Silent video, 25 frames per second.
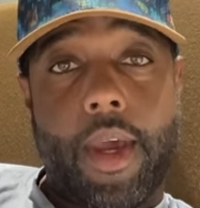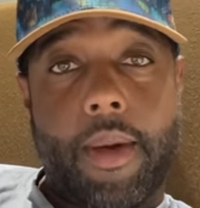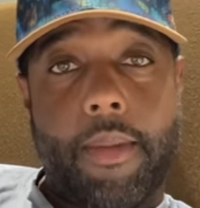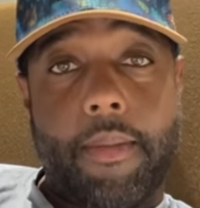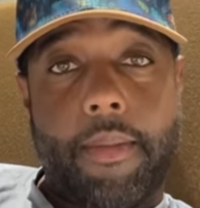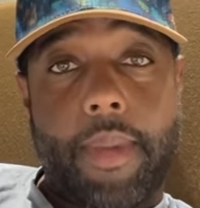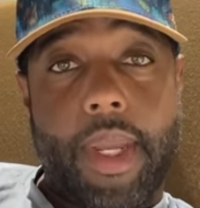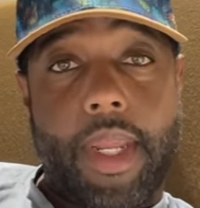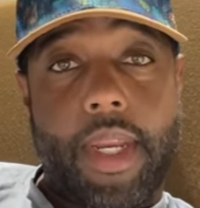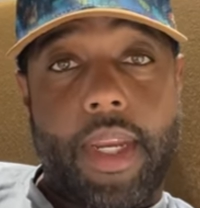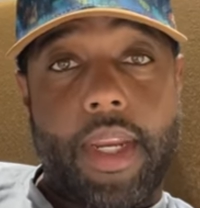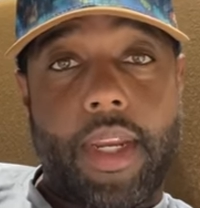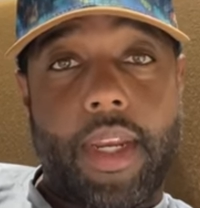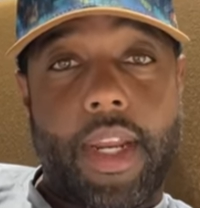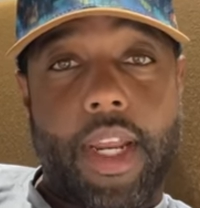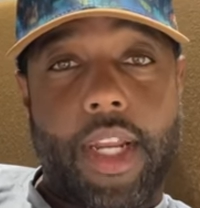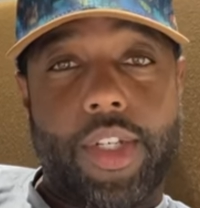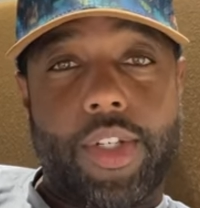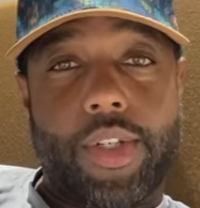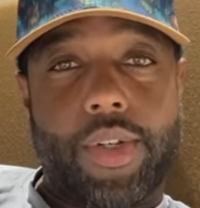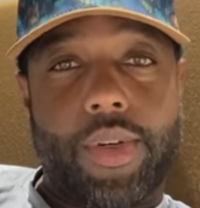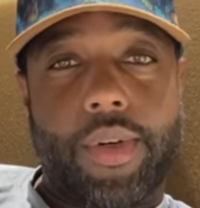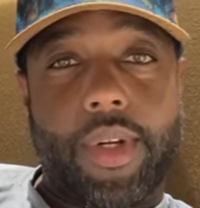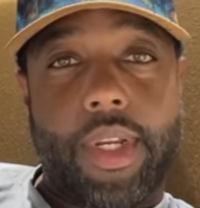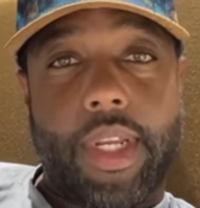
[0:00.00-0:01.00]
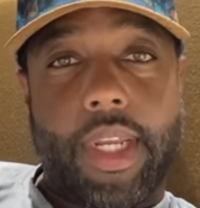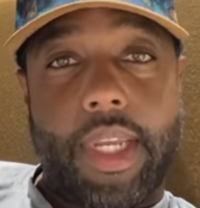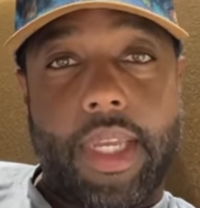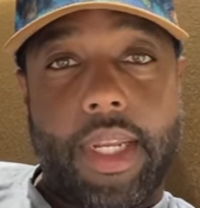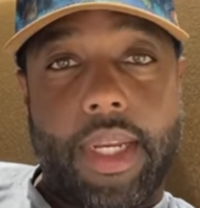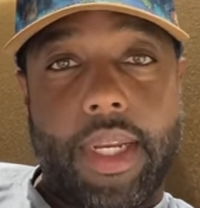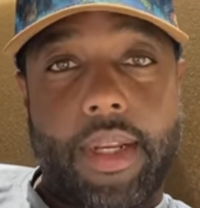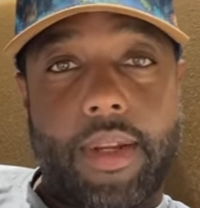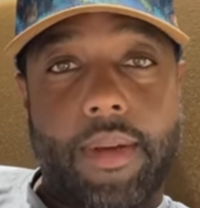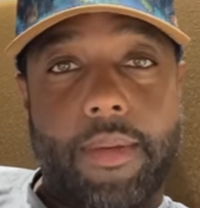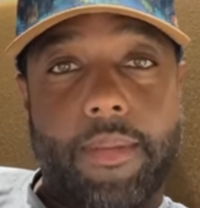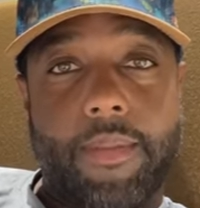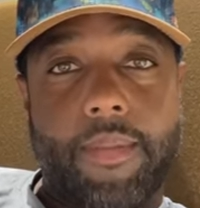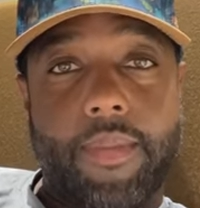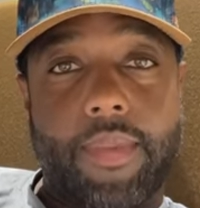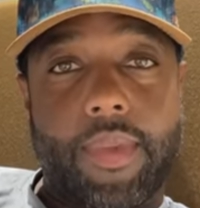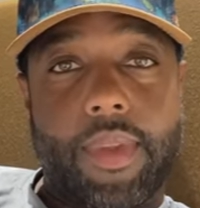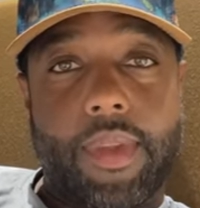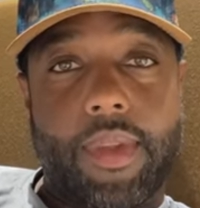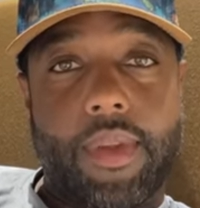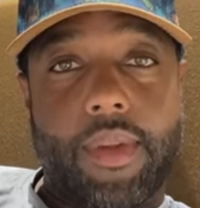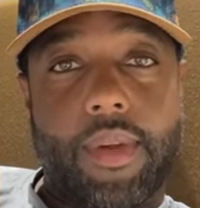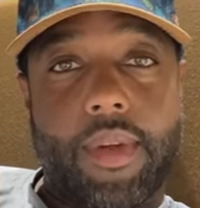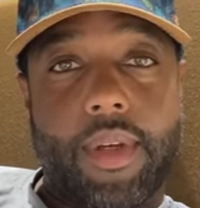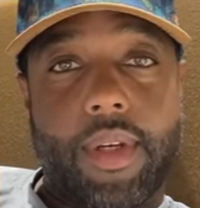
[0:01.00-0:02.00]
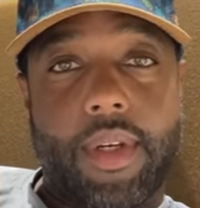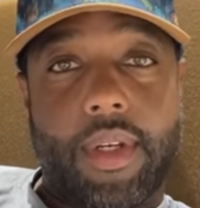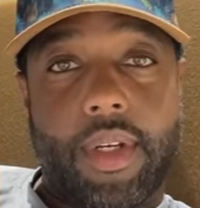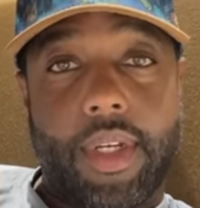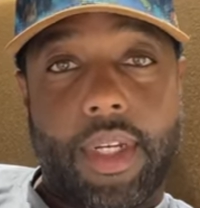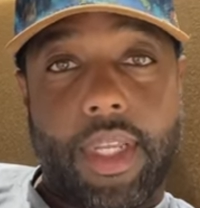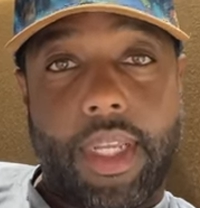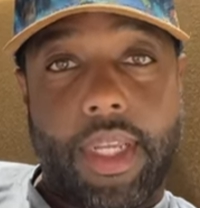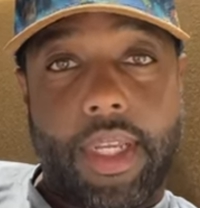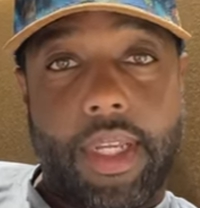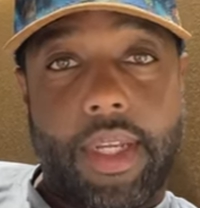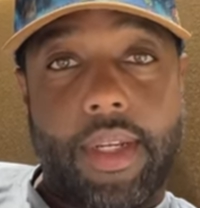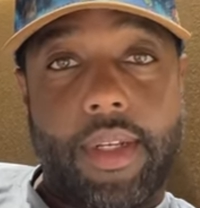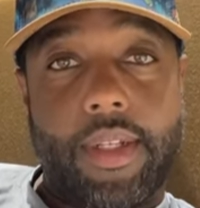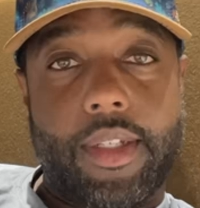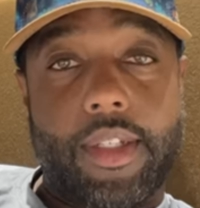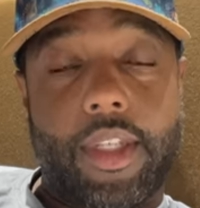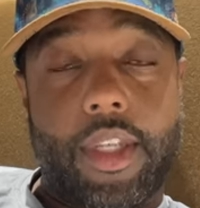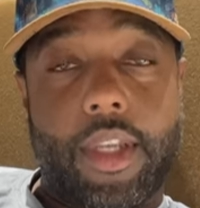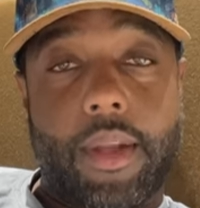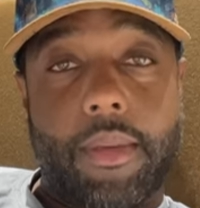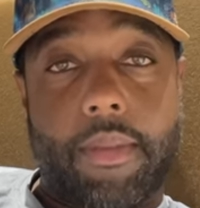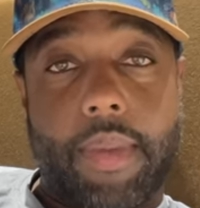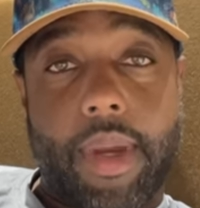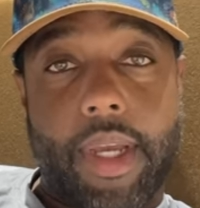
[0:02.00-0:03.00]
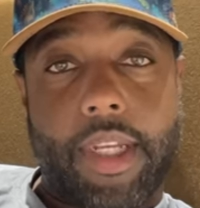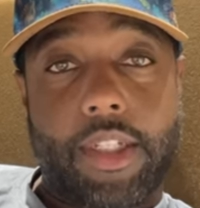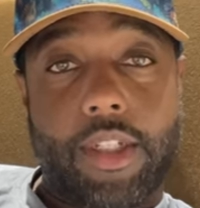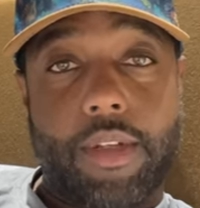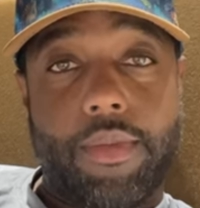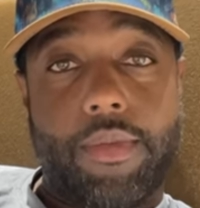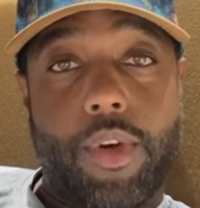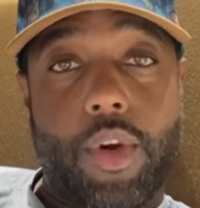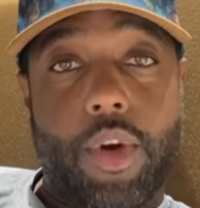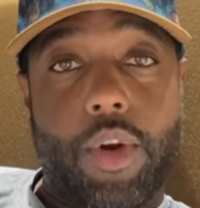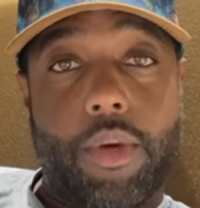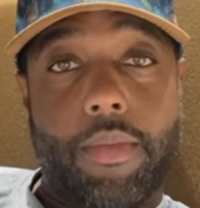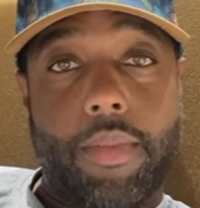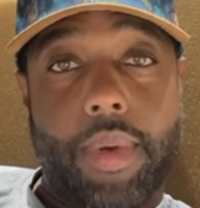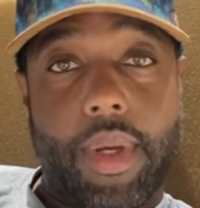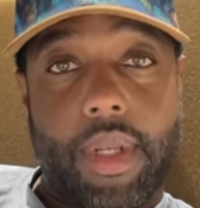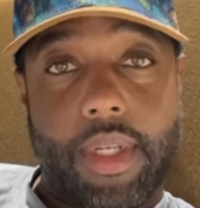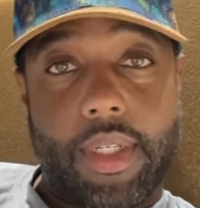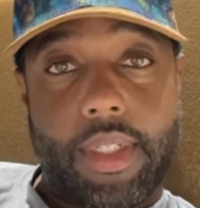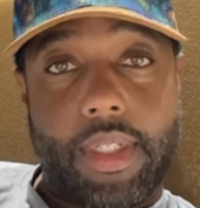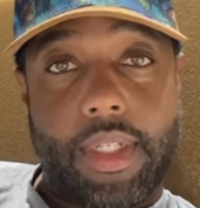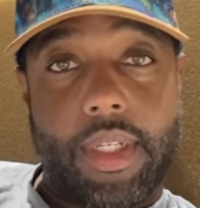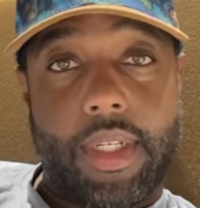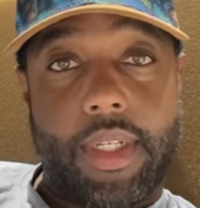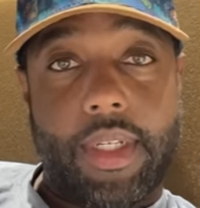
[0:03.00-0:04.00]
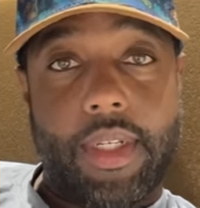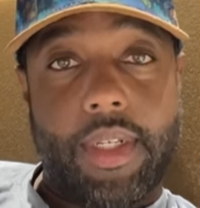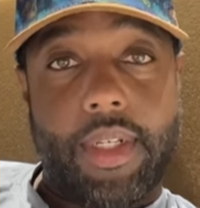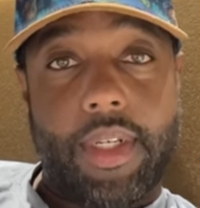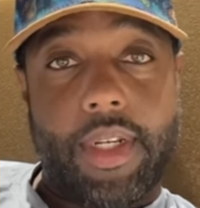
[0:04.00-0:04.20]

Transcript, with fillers: meaning that you're eating clean to the best of your ability.